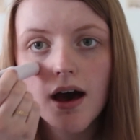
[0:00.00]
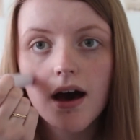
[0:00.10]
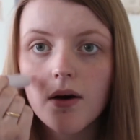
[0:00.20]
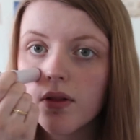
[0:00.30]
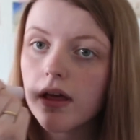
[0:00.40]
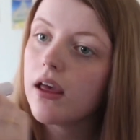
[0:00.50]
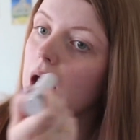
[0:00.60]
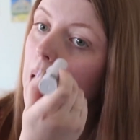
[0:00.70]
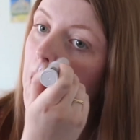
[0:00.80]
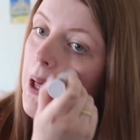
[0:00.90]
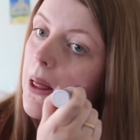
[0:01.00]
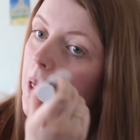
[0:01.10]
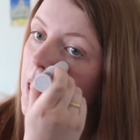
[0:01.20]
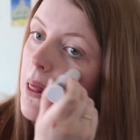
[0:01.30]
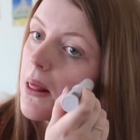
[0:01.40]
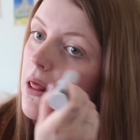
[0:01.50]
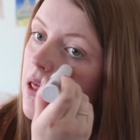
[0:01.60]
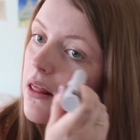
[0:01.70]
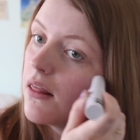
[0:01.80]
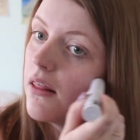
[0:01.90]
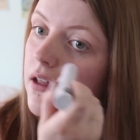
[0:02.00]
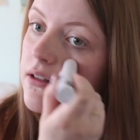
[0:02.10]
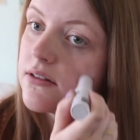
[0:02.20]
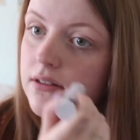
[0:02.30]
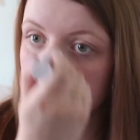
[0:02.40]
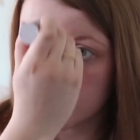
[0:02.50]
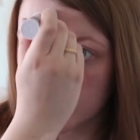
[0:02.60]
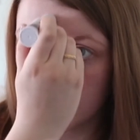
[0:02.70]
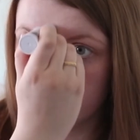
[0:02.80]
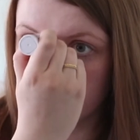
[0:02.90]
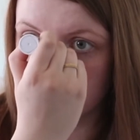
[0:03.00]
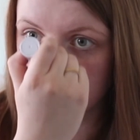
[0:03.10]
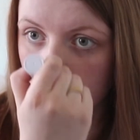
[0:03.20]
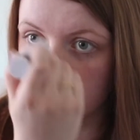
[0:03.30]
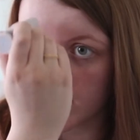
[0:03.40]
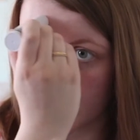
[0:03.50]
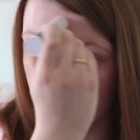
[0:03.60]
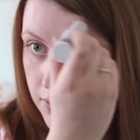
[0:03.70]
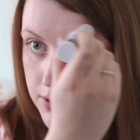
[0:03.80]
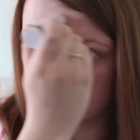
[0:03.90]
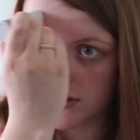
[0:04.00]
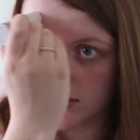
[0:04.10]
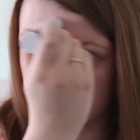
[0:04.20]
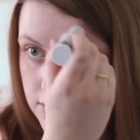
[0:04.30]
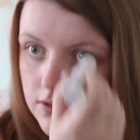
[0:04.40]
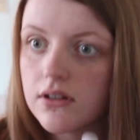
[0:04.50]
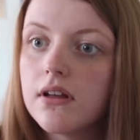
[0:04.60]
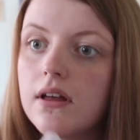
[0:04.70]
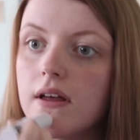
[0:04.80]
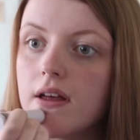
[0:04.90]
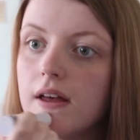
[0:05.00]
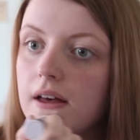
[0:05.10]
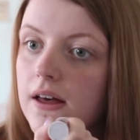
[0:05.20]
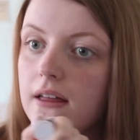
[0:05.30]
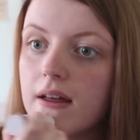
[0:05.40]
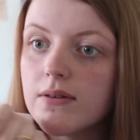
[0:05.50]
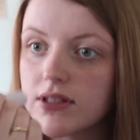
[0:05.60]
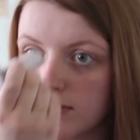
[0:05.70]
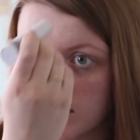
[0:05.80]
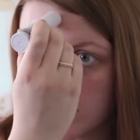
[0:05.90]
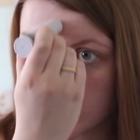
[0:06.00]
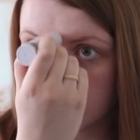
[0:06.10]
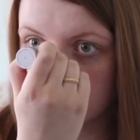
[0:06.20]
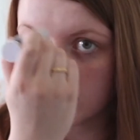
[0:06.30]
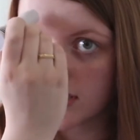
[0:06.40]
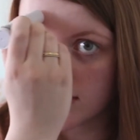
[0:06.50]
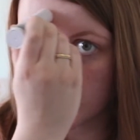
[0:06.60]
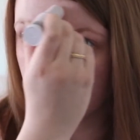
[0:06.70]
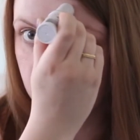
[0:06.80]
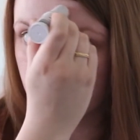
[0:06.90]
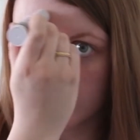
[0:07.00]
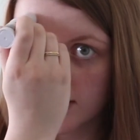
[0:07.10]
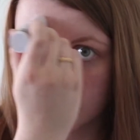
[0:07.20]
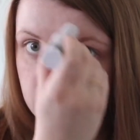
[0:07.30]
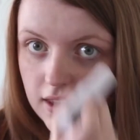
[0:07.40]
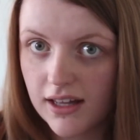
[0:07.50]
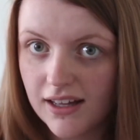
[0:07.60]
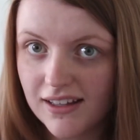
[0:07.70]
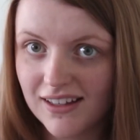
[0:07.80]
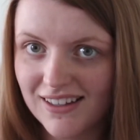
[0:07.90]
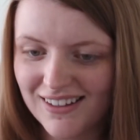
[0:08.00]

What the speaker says: out like this. Kind of like you're drawing cat whiskers. And that was some serious T-zoning. You see that?